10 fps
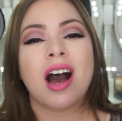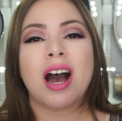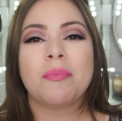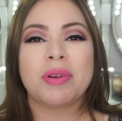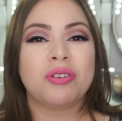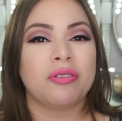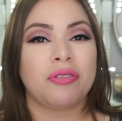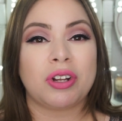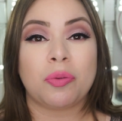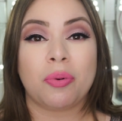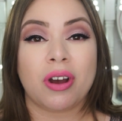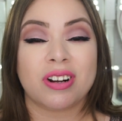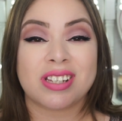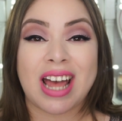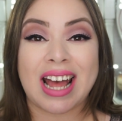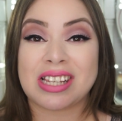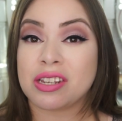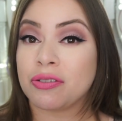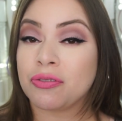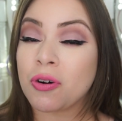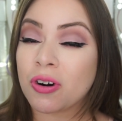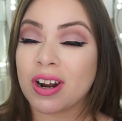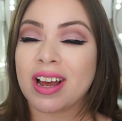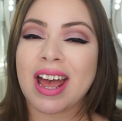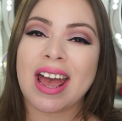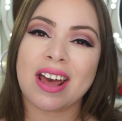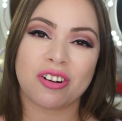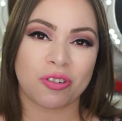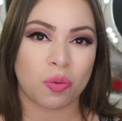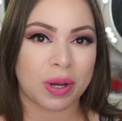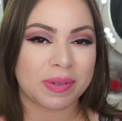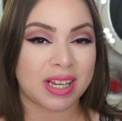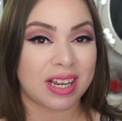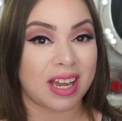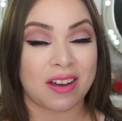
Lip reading: and you can find her products at Sephora and her website,